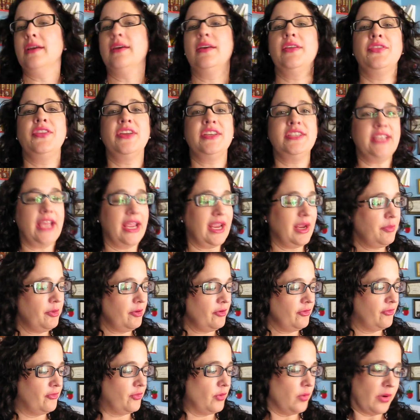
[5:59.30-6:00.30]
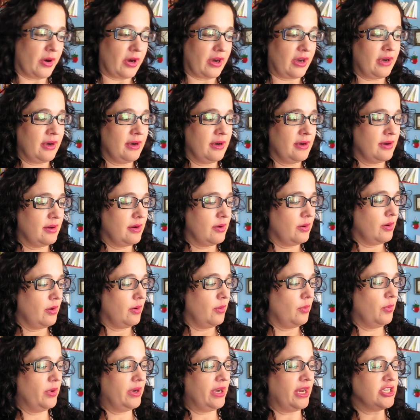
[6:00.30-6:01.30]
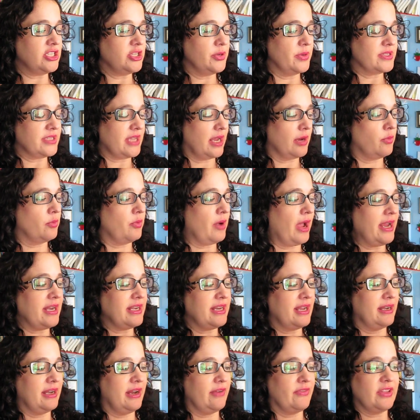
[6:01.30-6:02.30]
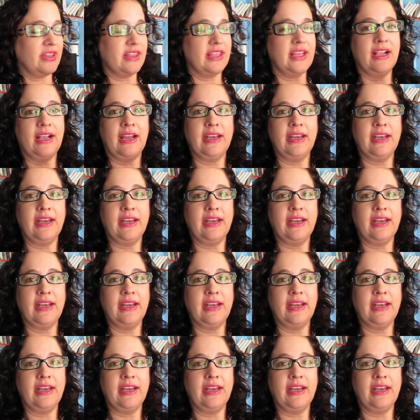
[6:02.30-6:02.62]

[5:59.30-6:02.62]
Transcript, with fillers: The day before, what I do is I write down everything